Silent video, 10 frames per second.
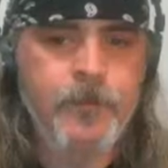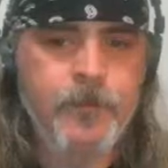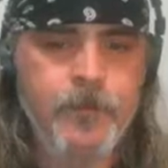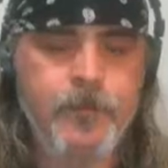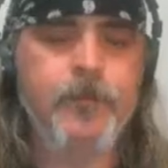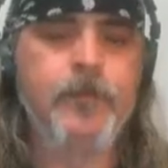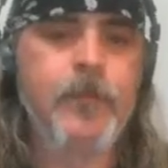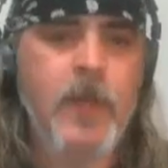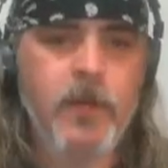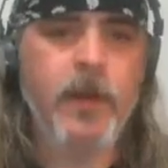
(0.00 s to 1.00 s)

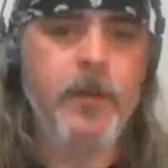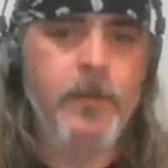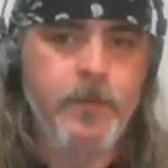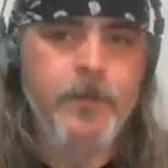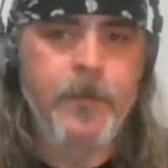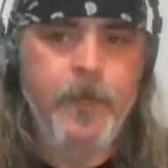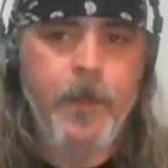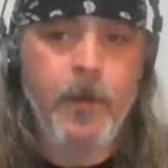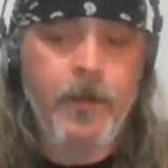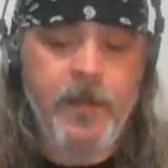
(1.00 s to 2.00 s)
Okay.
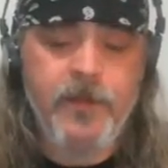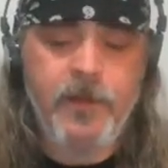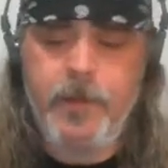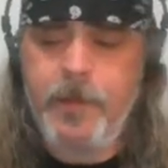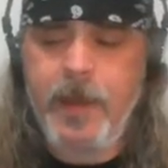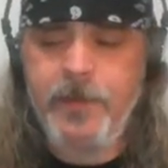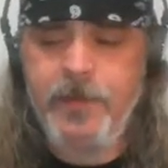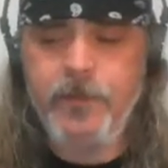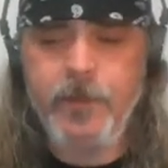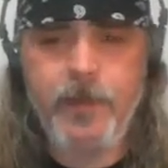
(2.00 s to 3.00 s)
And that could be bad
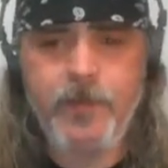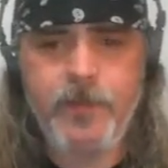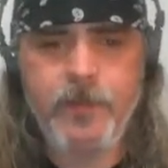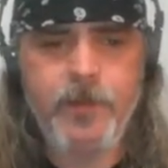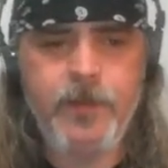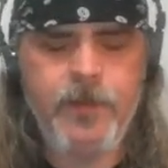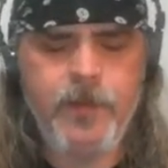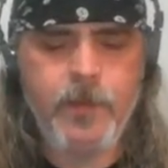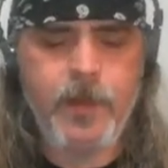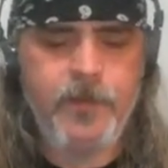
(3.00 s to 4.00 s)
too, right? So you
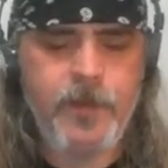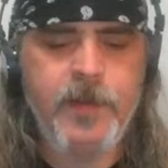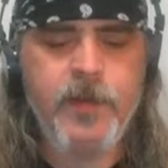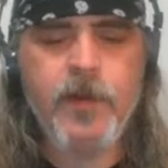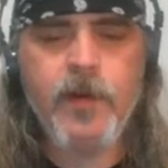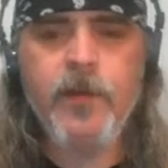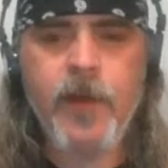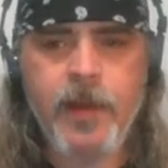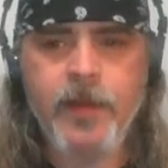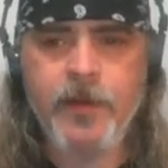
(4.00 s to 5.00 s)
do it whenever you're
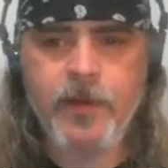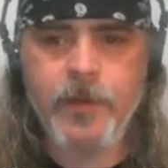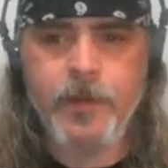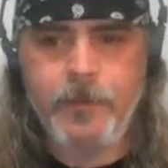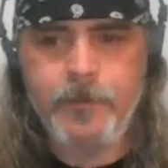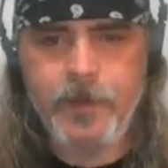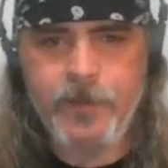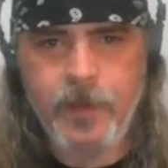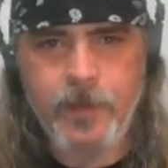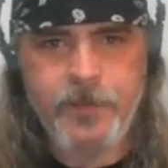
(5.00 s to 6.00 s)
ready to do it.
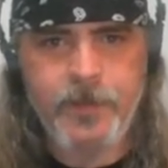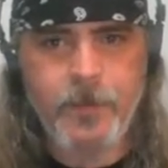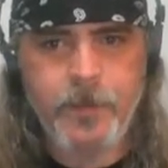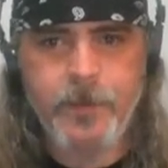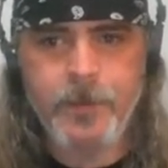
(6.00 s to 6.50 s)
That's what I always tell people.